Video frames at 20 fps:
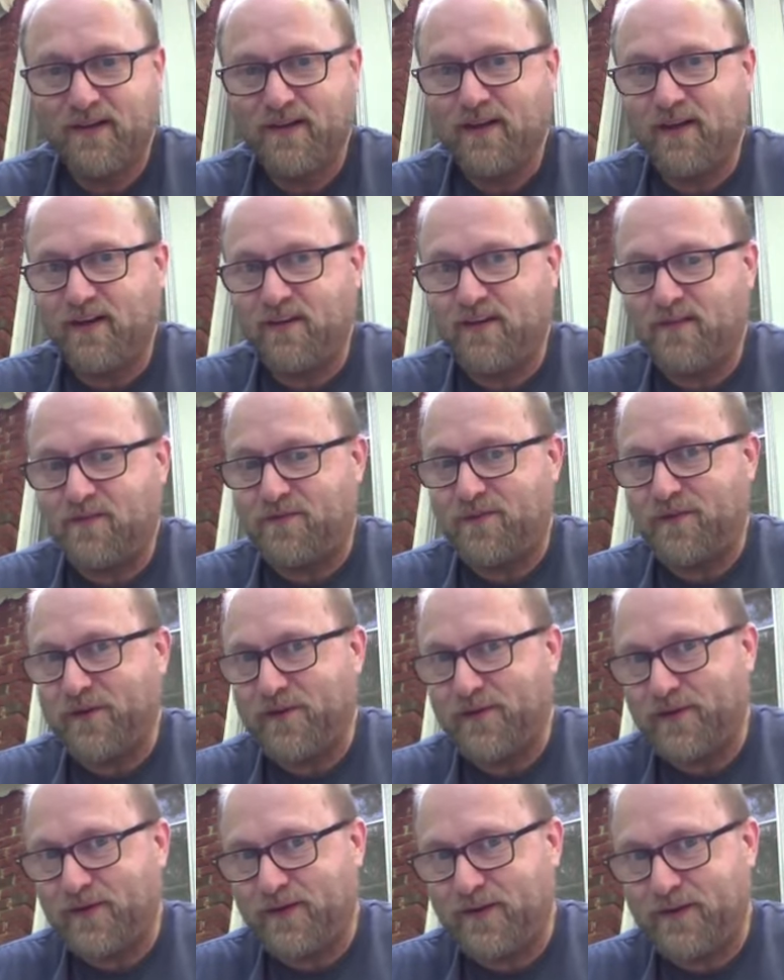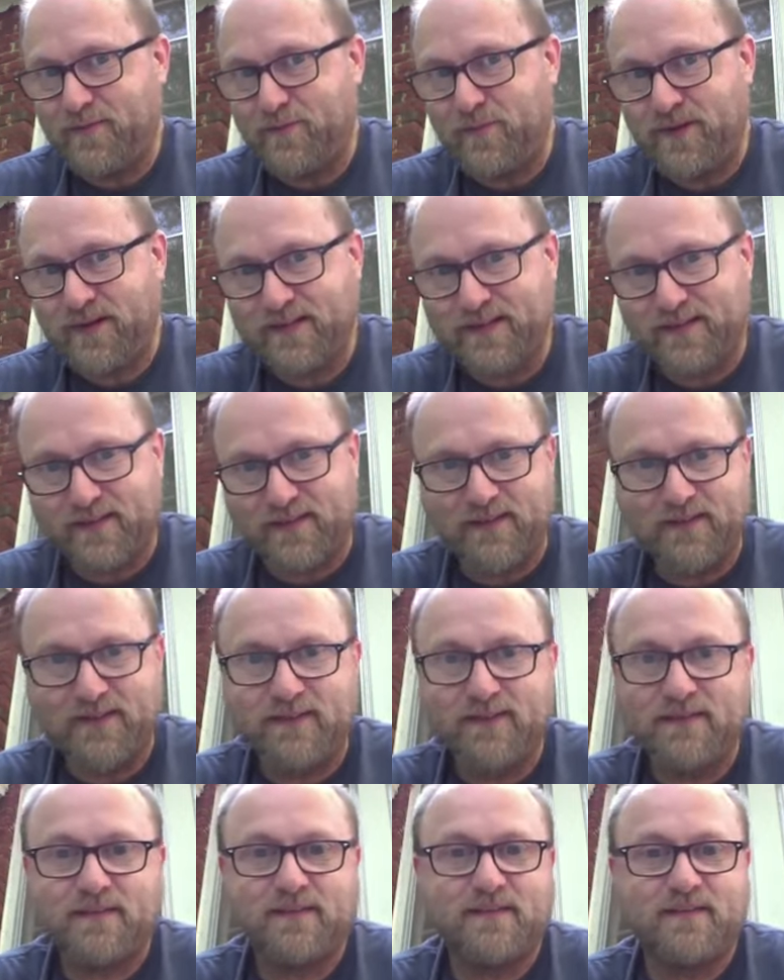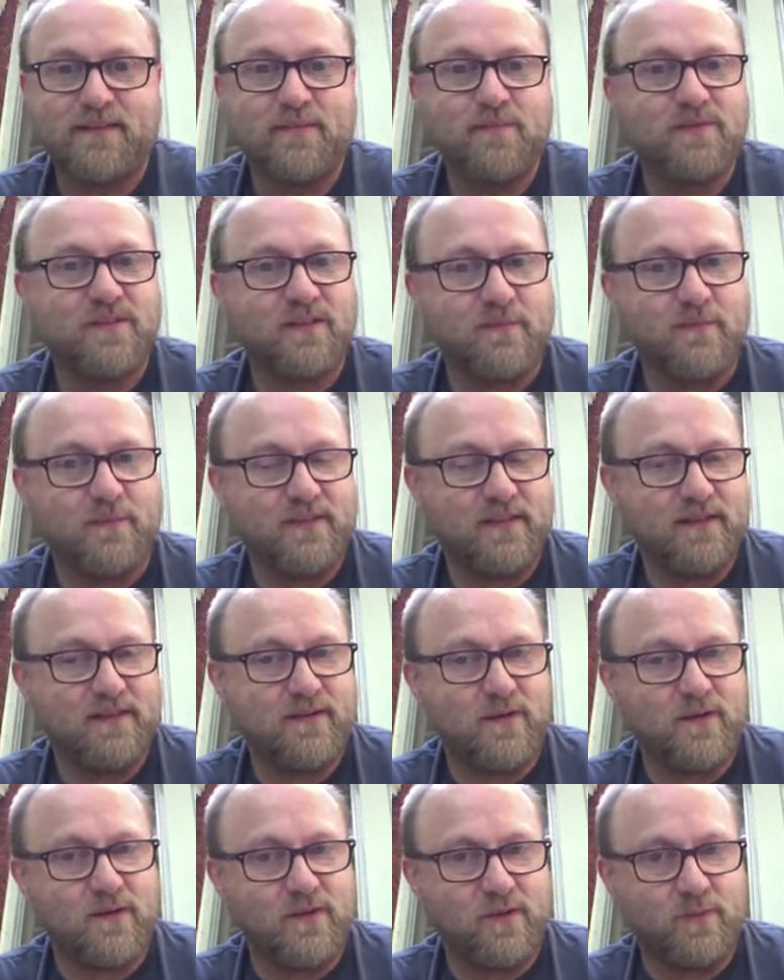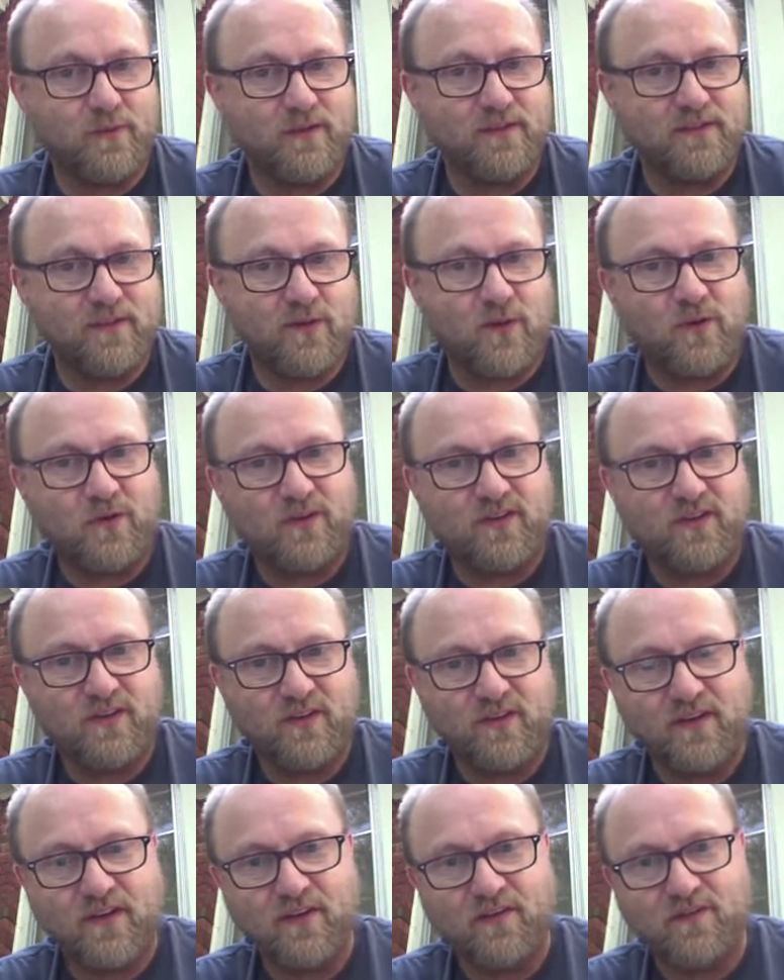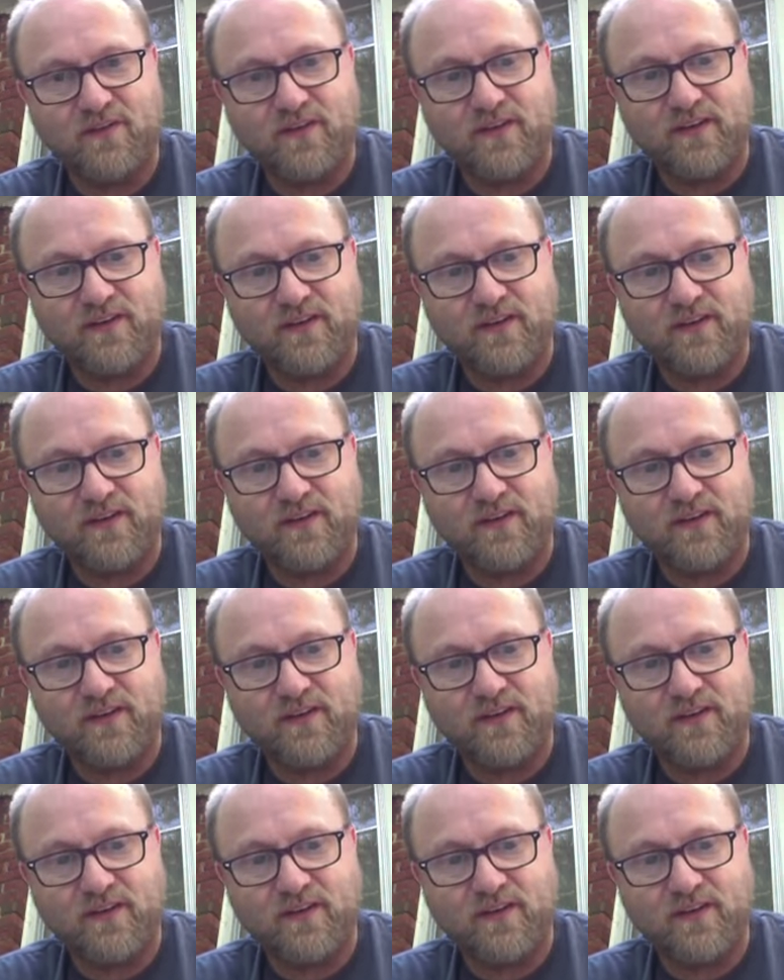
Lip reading: of unpleasant symptoms that are the result of